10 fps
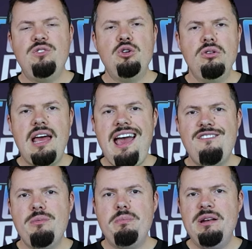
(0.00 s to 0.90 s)
Do they
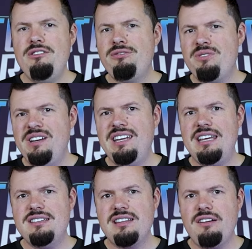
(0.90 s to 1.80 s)
have a bit of
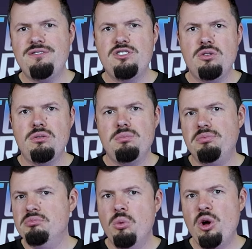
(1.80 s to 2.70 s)
finicky stuff to
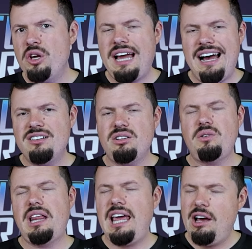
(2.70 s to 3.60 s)
work out
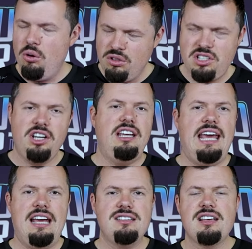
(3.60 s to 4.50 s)
over there? Also,
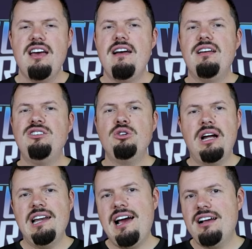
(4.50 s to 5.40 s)
yes. Do
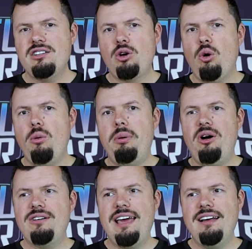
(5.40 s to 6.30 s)
I like the core
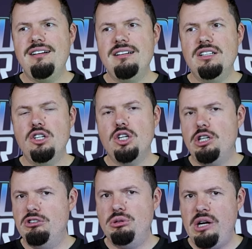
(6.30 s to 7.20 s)
parking?
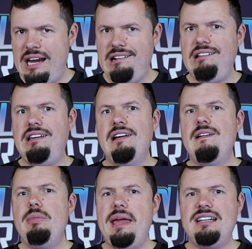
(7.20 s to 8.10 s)
Not really.
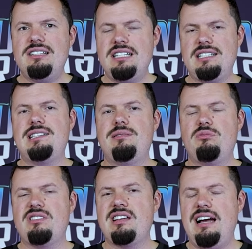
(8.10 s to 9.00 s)
It just
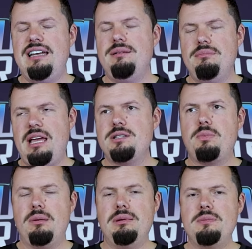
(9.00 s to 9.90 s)
kind of makes
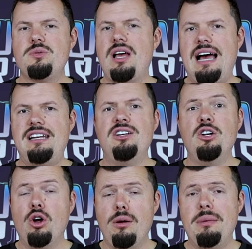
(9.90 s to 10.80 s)
problems. I
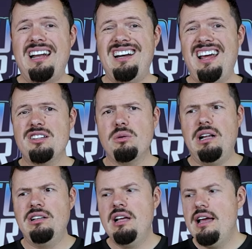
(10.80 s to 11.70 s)
didn't know about it as
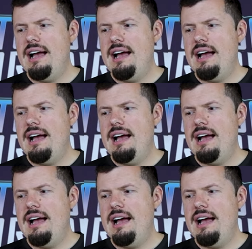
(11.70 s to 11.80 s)
well.